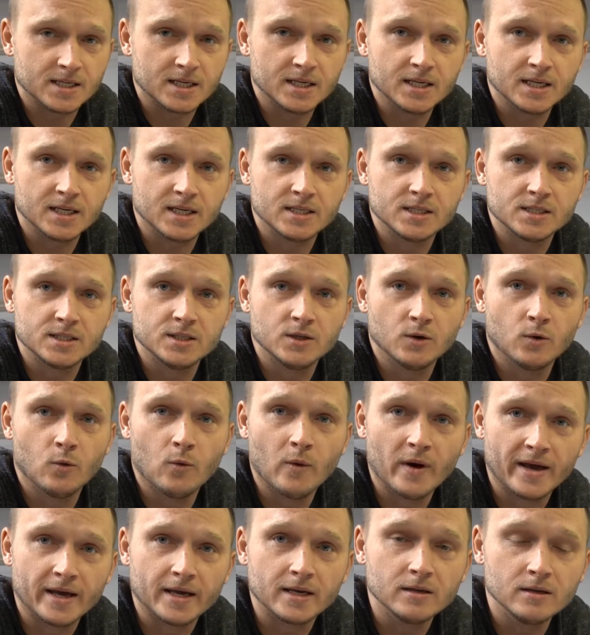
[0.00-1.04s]
is the
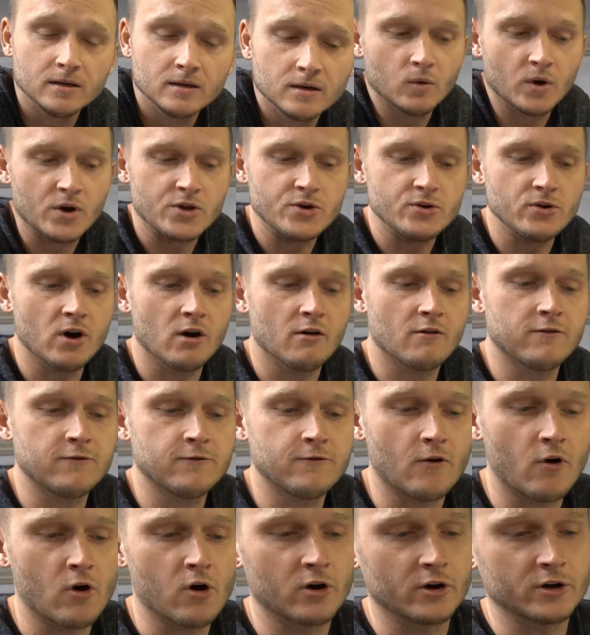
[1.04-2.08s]
weight. When you go
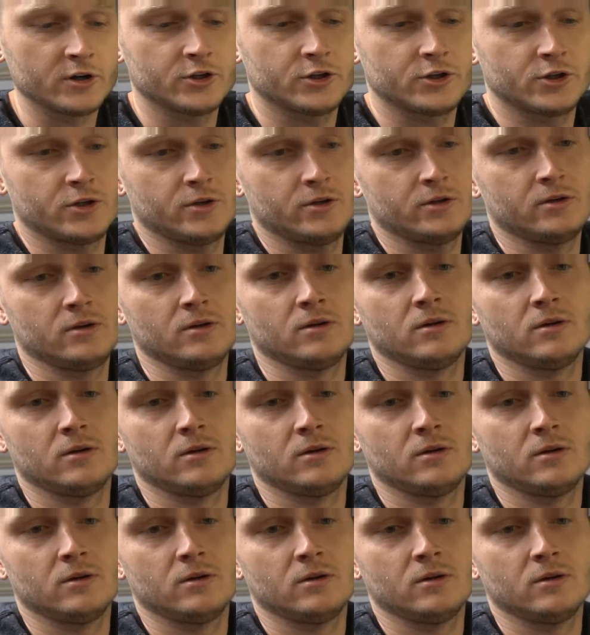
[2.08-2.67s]
forged,